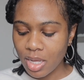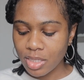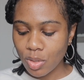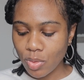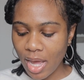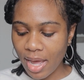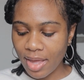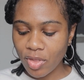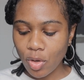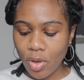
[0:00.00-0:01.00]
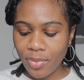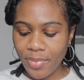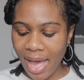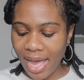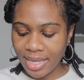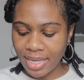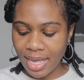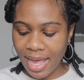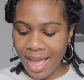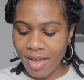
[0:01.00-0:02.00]
So yeah, and then going back,
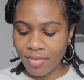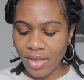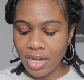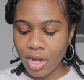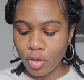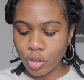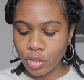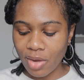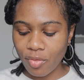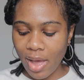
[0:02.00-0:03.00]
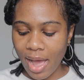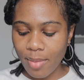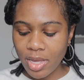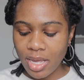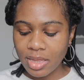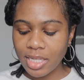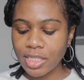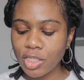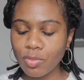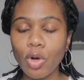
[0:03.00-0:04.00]
I have another travel app.
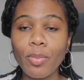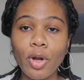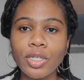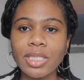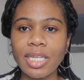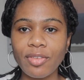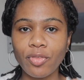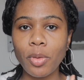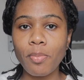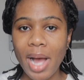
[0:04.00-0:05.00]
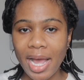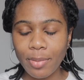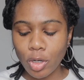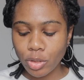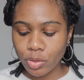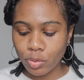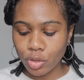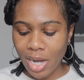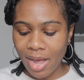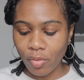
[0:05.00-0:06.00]
This is more personally for my personal
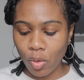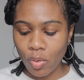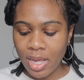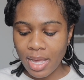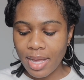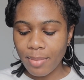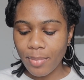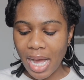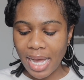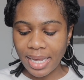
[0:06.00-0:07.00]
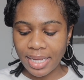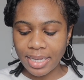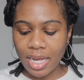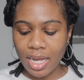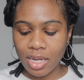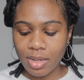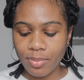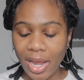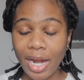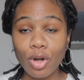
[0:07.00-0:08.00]
travel. My
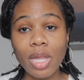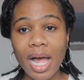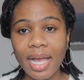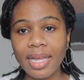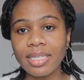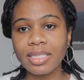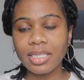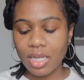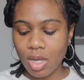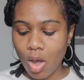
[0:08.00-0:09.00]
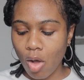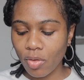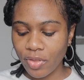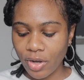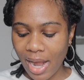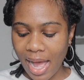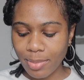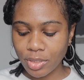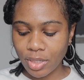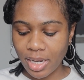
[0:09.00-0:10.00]
airlines, all of their
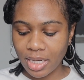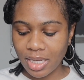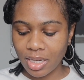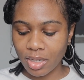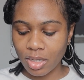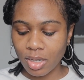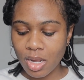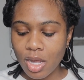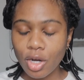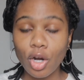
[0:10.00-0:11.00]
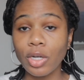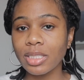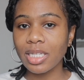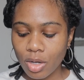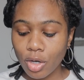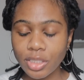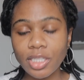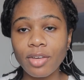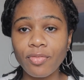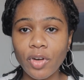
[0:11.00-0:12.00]
apps are in here. Currency
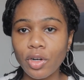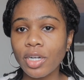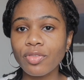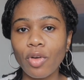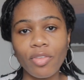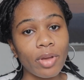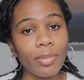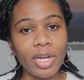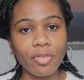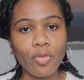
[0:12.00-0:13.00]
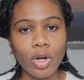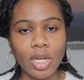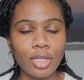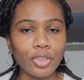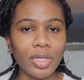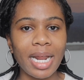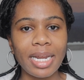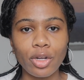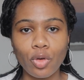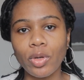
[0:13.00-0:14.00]
converter is for if I'm in a foreign country and I
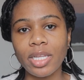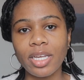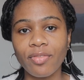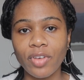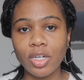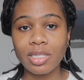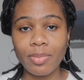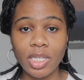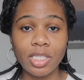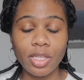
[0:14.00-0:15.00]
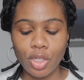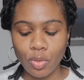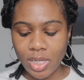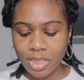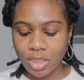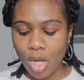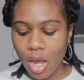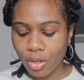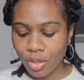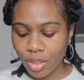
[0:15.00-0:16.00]
need to quickly convert something to the US
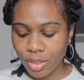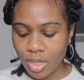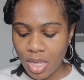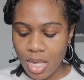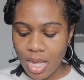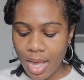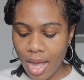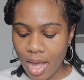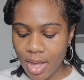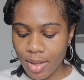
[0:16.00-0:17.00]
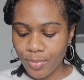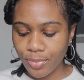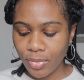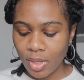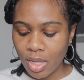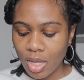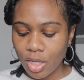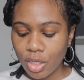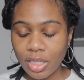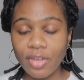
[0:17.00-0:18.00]
dollar.
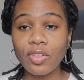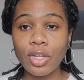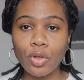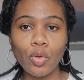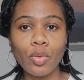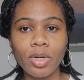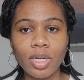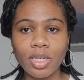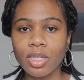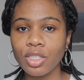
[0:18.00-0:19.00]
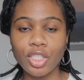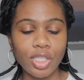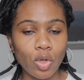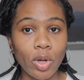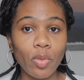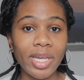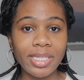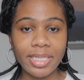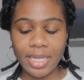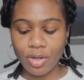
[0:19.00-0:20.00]
Lyft and Uber, just quick
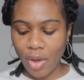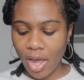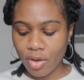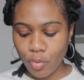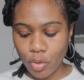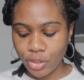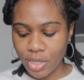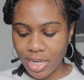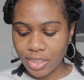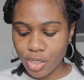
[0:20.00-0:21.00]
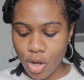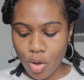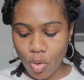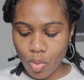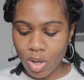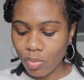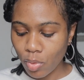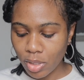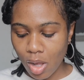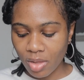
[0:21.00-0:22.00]
ways to get around. Of course, you guys know
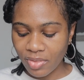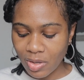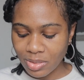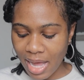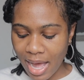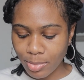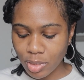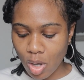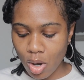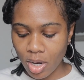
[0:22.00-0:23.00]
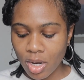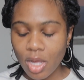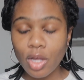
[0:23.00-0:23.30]
what all of those apps are.